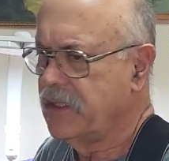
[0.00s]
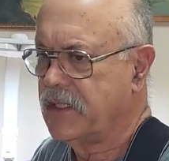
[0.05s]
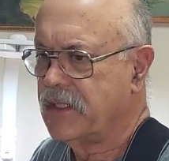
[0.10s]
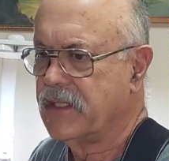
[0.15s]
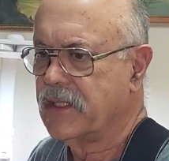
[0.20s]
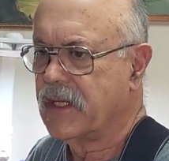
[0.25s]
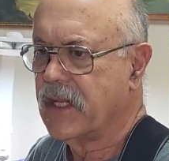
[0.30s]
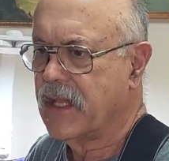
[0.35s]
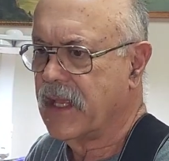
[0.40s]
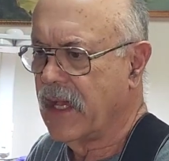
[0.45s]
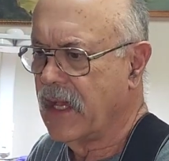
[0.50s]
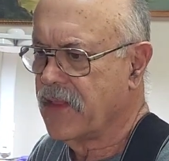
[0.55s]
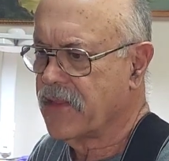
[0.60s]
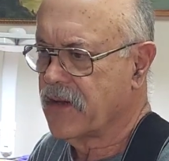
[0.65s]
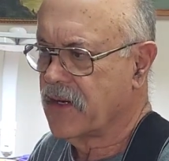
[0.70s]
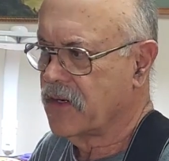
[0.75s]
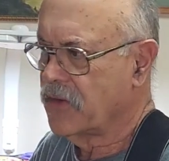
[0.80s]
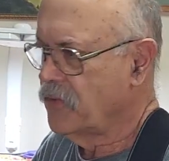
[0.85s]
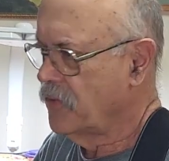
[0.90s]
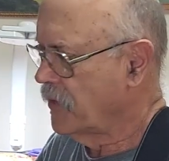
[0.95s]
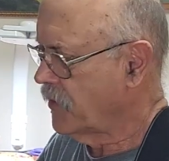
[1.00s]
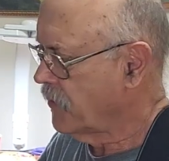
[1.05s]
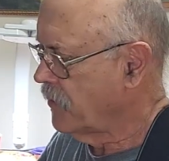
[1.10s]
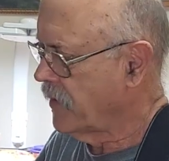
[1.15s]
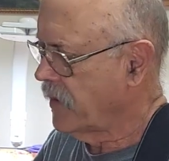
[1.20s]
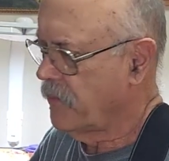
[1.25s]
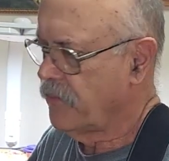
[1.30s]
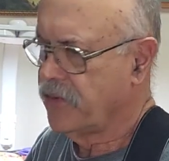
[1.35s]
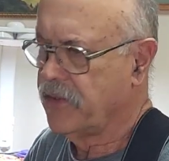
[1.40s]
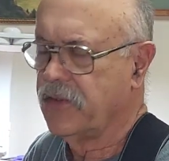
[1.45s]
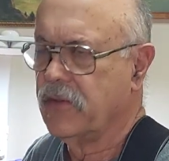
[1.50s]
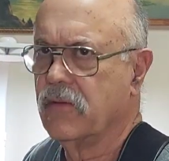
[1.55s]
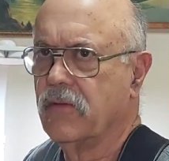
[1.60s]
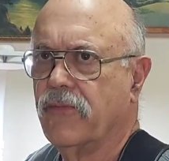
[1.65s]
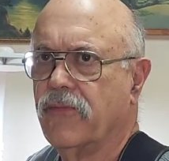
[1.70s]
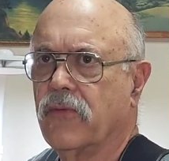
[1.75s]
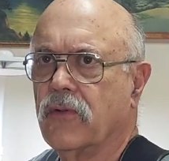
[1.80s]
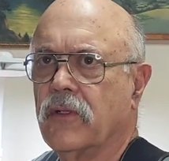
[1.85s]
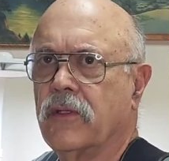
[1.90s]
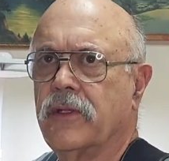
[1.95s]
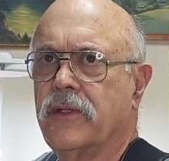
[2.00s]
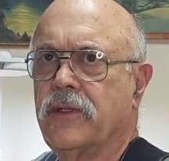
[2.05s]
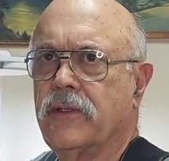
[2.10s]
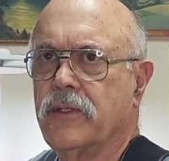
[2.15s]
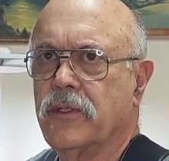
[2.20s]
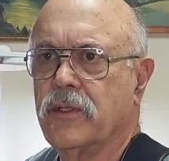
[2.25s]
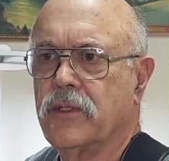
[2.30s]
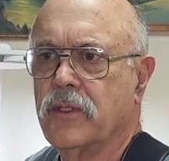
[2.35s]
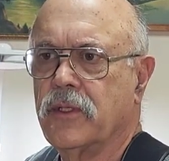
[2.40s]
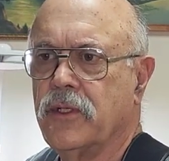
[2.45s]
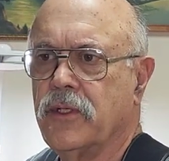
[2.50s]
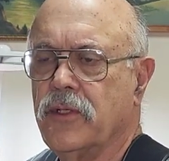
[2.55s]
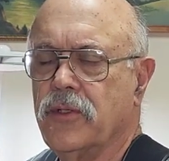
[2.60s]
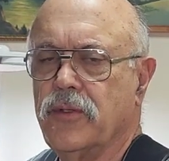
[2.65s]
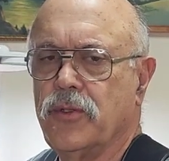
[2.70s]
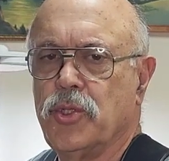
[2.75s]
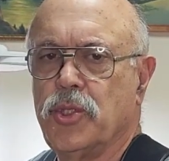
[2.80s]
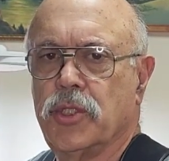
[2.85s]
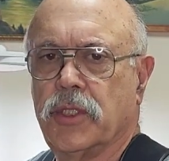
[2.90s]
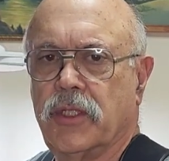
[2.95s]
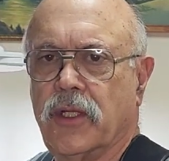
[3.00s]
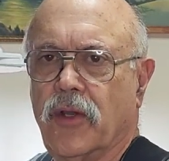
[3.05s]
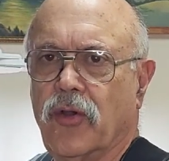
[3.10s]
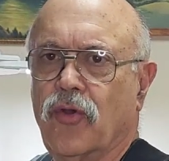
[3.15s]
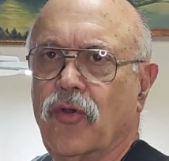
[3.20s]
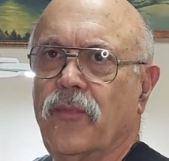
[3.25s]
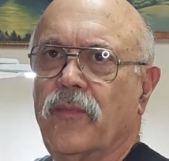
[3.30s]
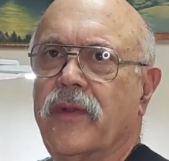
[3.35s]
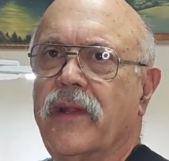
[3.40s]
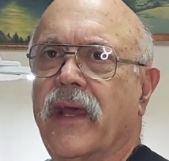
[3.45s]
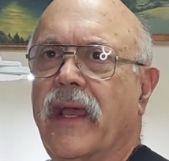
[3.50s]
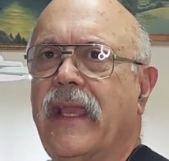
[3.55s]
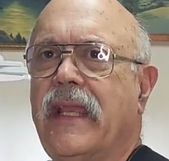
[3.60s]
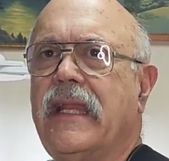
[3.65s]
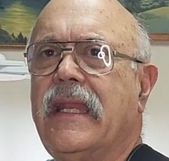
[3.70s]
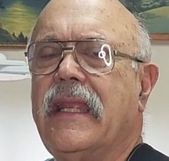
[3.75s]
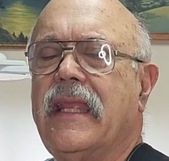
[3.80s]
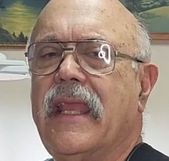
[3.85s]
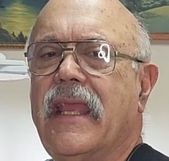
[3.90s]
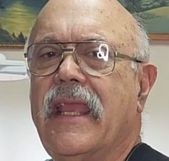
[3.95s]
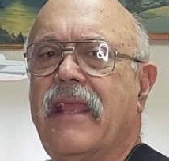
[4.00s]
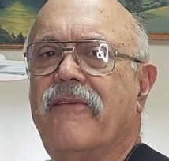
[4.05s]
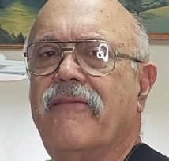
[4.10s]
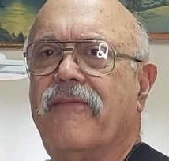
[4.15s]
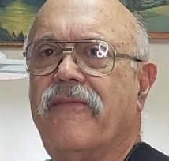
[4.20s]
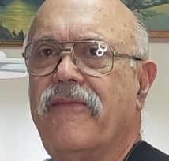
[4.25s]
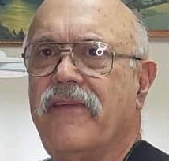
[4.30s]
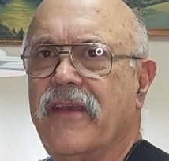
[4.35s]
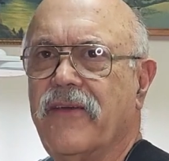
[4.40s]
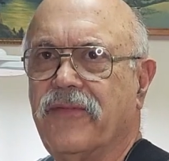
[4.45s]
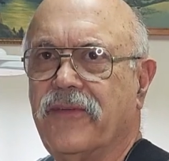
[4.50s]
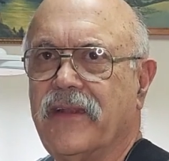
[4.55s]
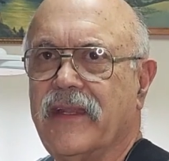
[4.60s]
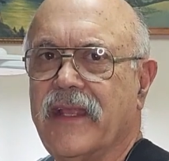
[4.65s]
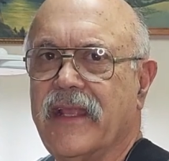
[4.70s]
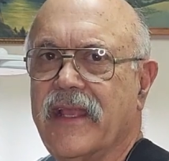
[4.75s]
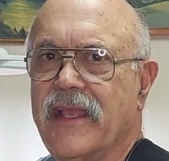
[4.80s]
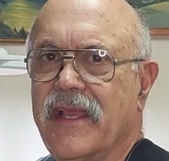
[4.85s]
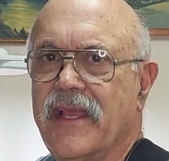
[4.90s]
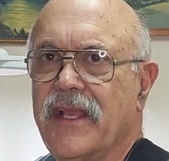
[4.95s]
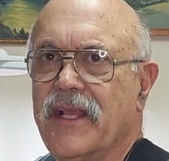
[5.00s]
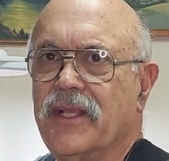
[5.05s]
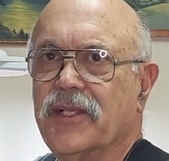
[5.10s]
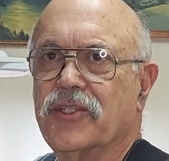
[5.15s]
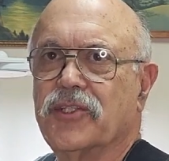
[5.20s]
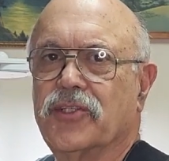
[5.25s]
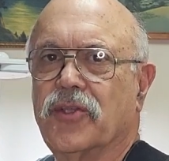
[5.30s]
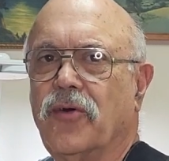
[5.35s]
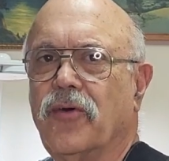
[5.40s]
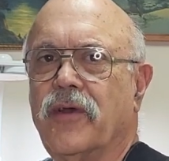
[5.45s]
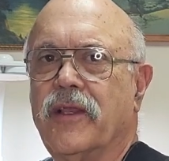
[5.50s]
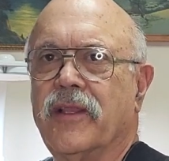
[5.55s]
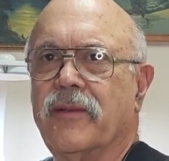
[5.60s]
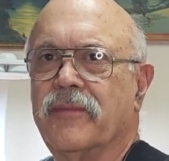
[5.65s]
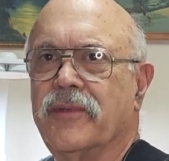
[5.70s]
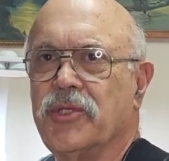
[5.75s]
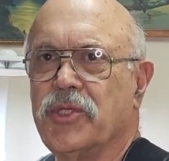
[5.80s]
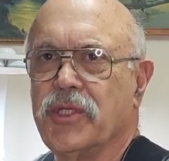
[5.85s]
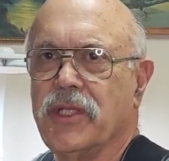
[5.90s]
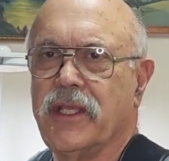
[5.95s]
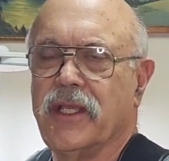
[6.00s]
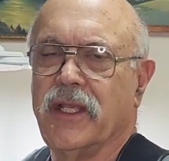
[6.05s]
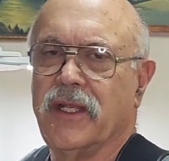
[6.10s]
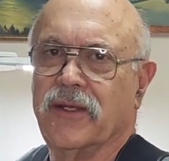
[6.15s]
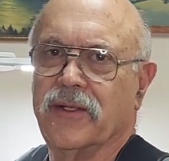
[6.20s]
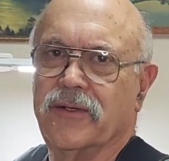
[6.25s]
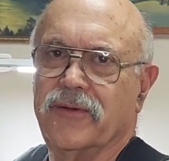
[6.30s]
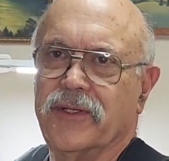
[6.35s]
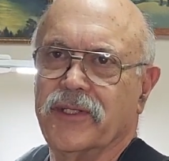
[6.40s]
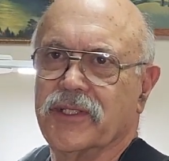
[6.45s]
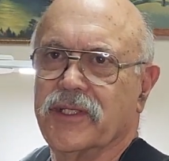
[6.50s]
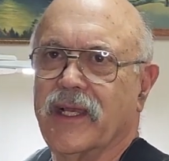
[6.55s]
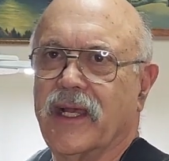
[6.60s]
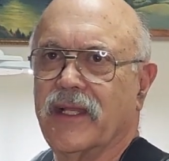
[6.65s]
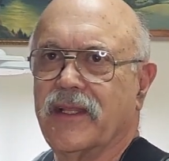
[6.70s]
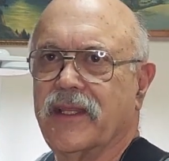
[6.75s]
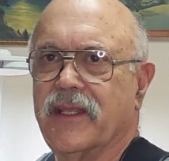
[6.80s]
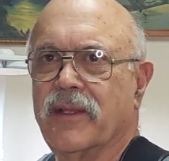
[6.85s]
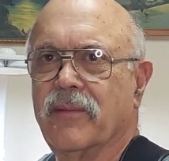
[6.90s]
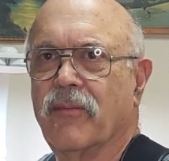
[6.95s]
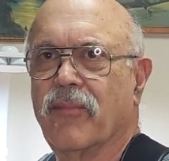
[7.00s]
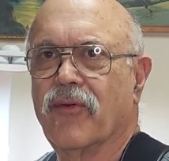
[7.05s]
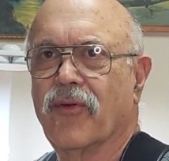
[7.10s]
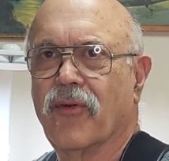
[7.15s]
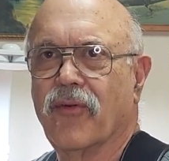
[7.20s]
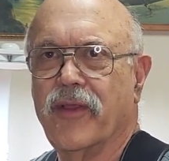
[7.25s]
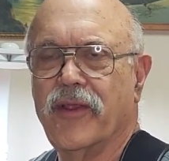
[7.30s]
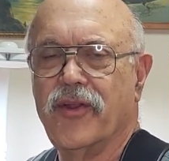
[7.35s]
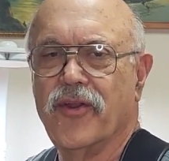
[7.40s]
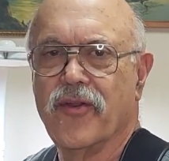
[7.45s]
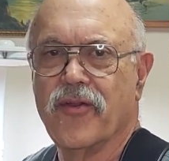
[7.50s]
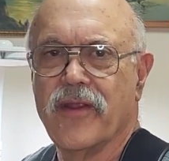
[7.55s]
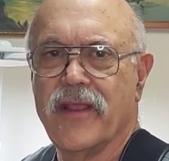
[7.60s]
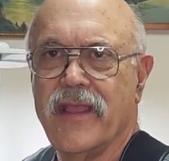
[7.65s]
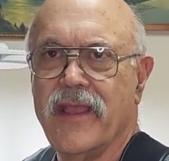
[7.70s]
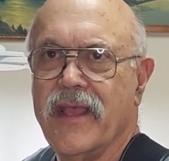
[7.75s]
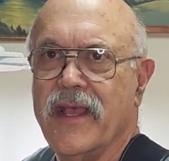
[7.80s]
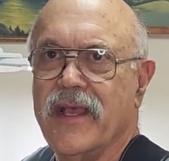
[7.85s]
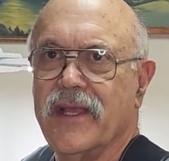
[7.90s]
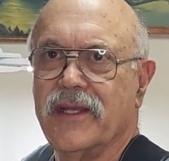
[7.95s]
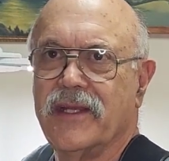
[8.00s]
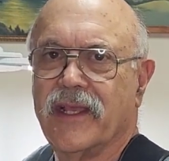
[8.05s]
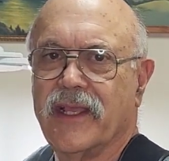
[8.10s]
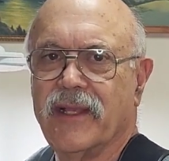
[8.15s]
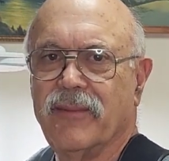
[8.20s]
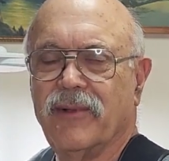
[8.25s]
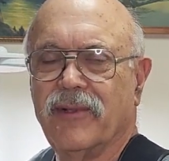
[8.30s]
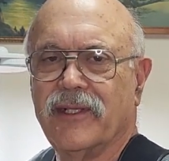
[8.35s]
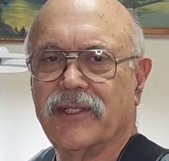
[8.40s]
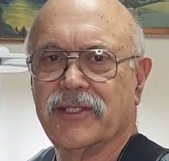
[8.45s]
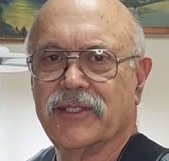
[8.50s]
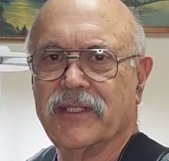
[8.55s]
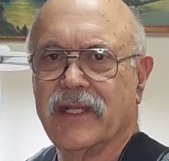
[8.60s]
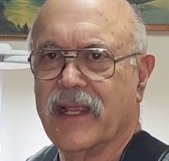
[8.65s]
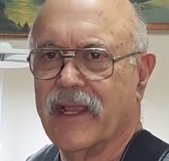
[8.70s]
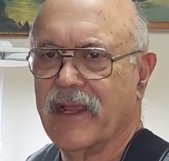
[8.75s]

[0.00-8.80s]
it together with my beautiful new Genome 9850 sewing machine. Oh, it's got the embroidery tables and